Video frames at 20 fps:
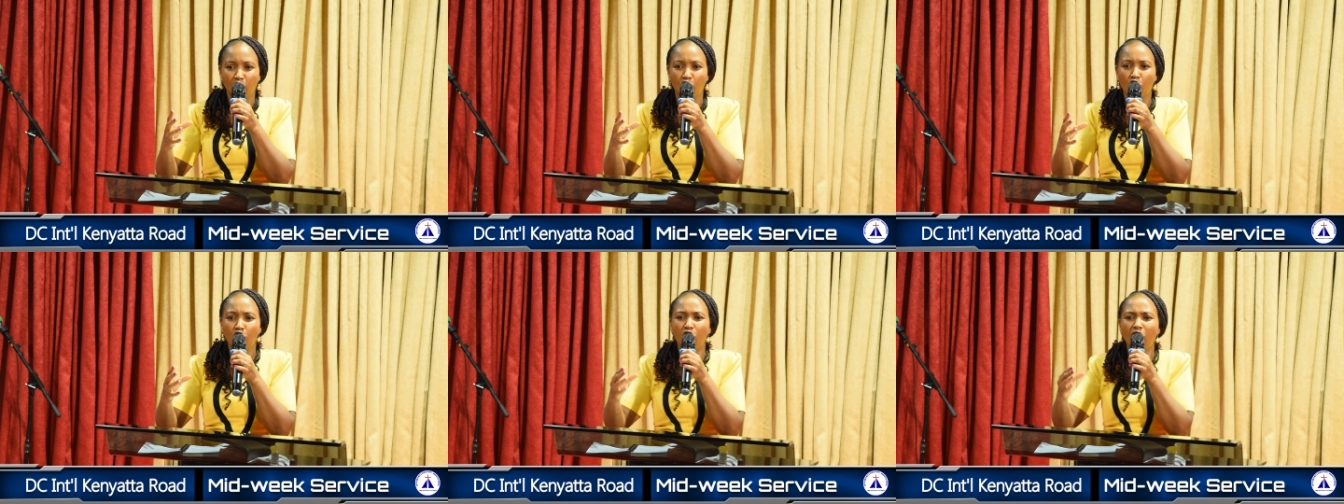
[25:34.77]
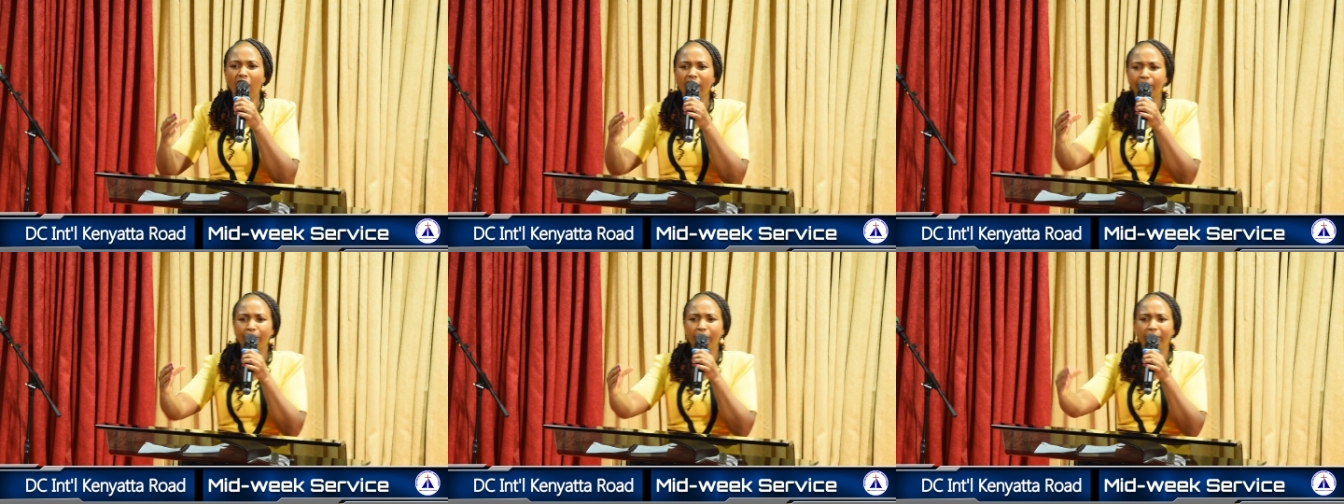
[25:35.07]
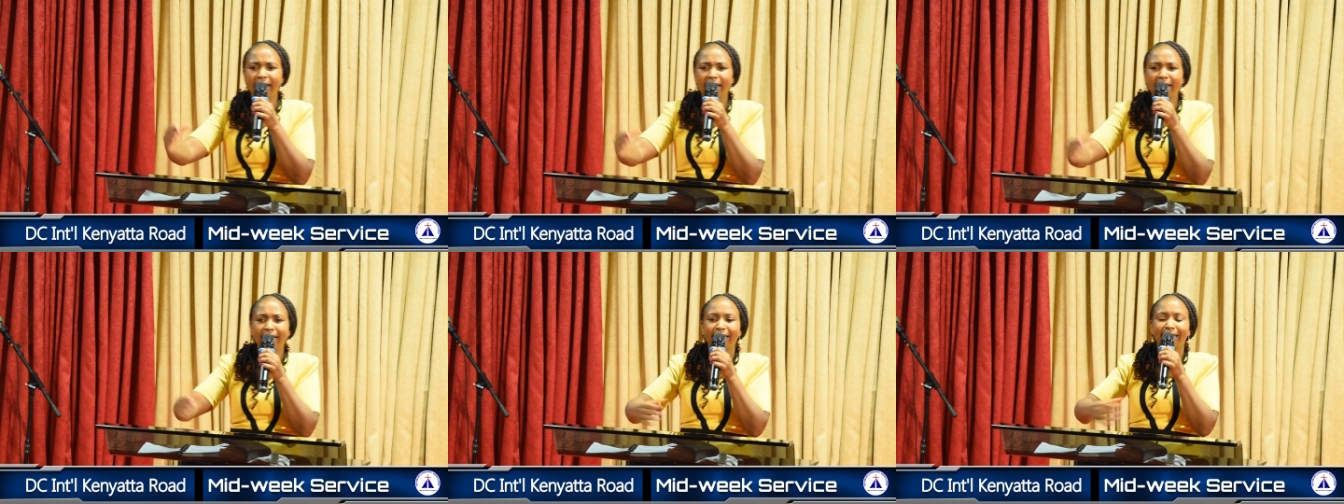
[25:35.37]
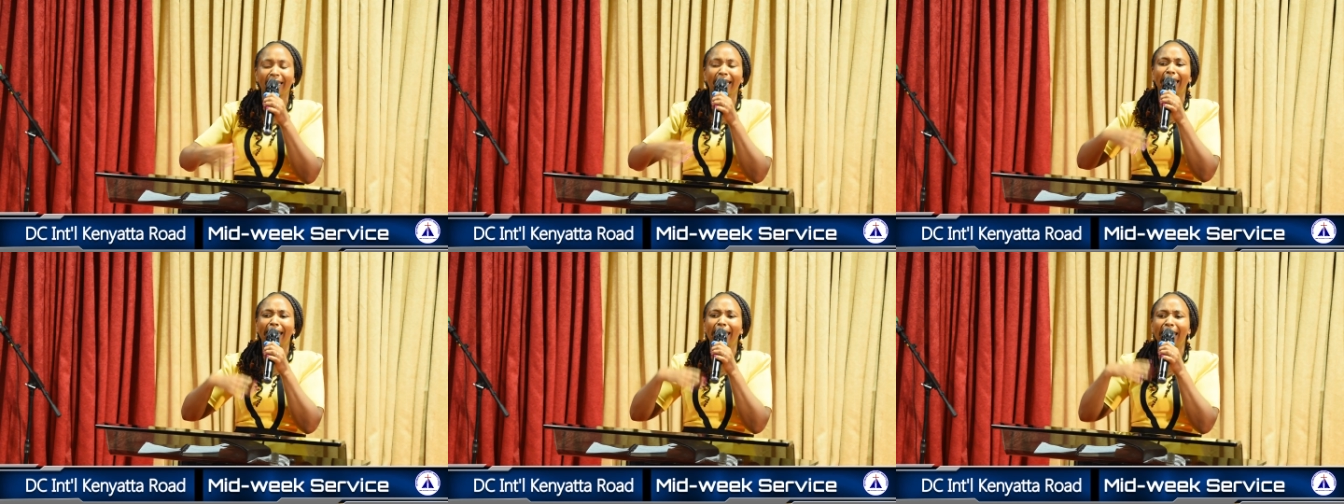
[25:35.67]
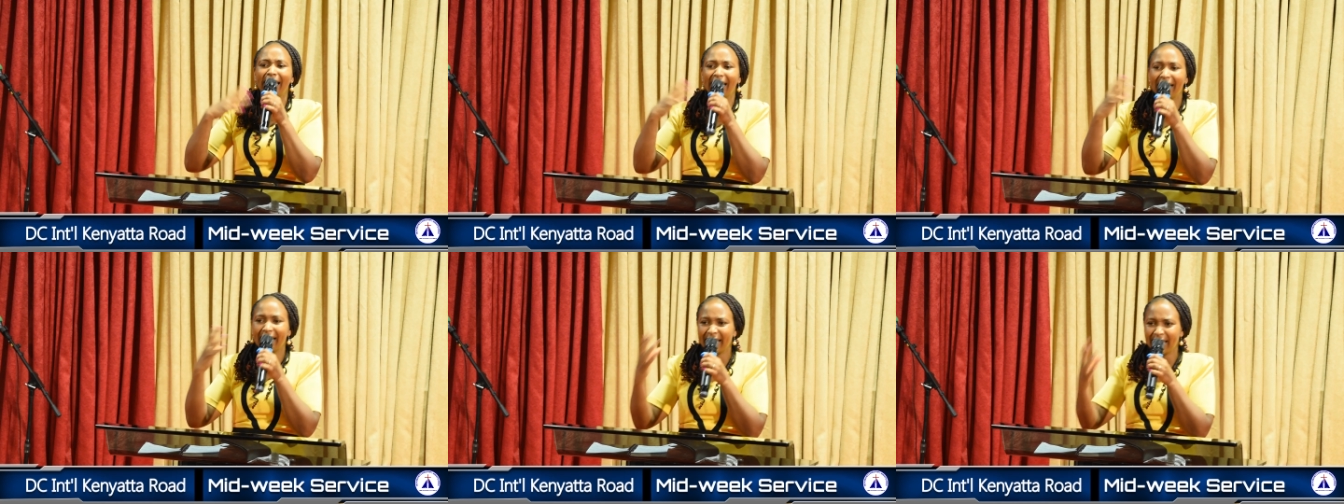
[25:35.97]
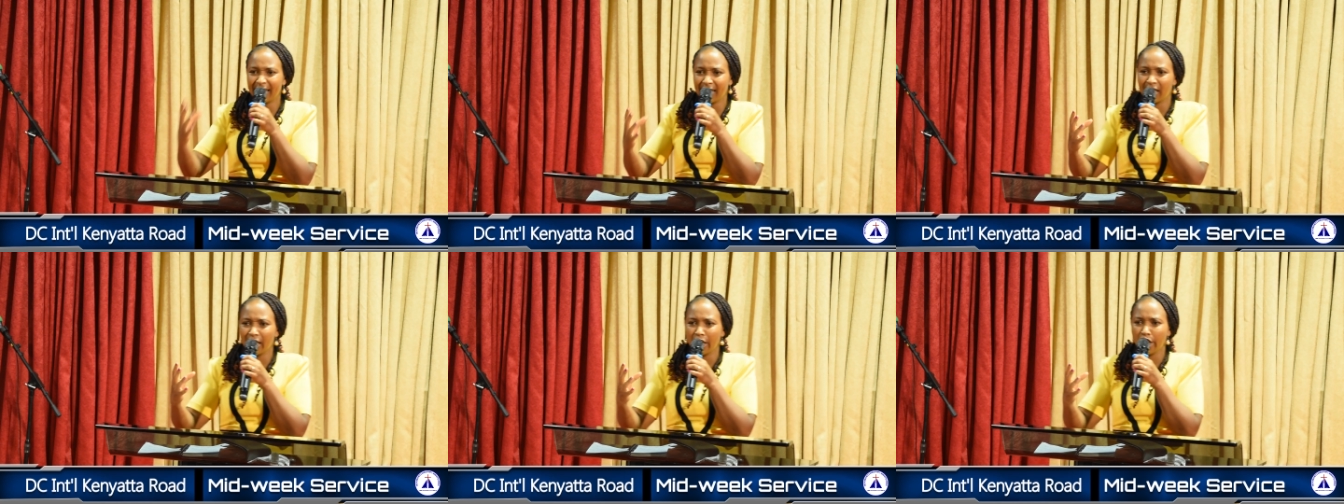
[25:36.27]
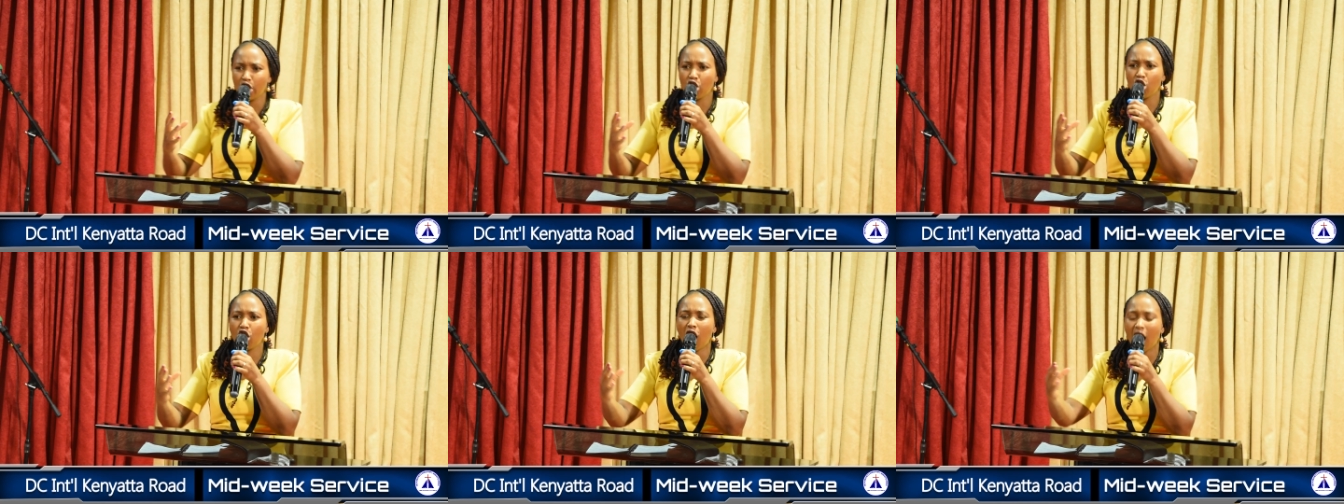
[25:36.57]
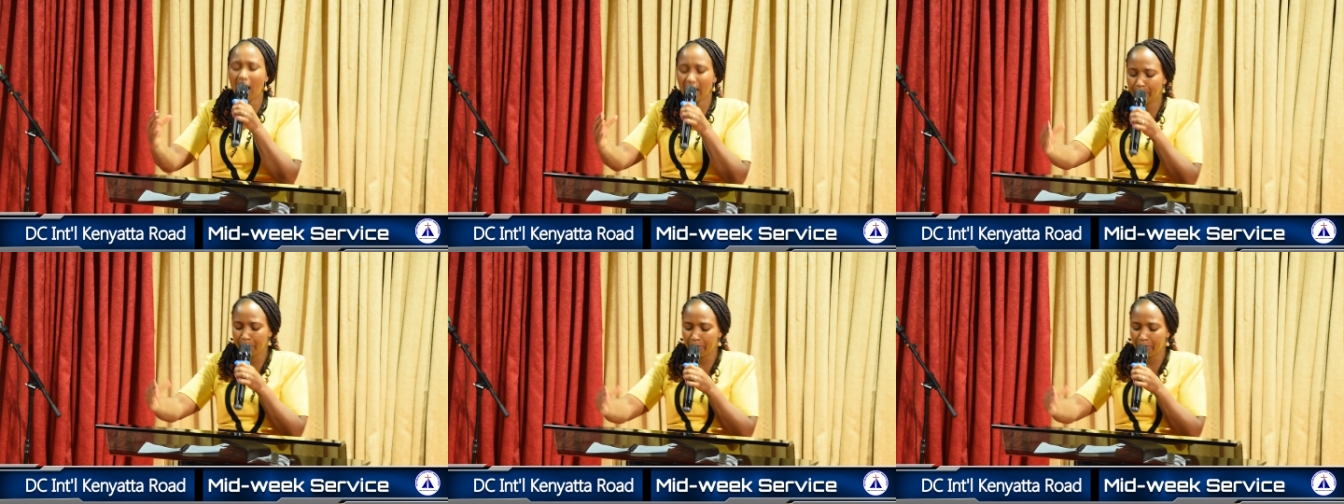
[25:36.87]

God brings healing. God